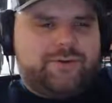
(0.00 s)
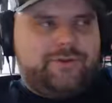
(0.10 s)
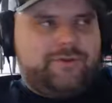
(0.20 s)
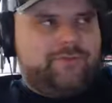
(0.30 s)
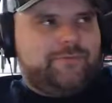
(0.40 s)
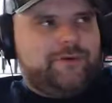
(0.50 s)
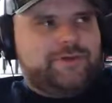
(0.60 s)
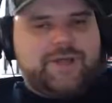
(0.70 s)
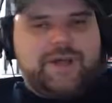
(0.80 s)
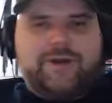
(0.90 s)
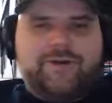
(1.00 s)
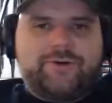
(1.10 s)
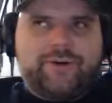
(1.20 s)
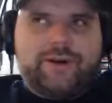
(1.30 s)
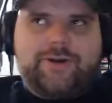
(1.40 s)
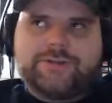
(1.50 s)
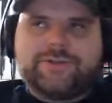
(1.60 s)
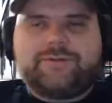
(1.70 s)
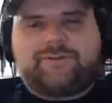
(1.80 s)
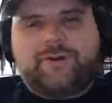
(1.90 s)
and fires in the iron, or irons in
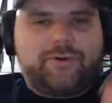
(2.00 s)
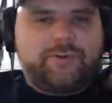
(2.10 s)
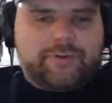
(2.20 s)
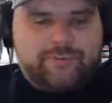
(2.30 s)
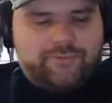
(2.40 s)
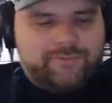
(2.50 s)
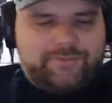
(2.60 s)
the fire, or whatever.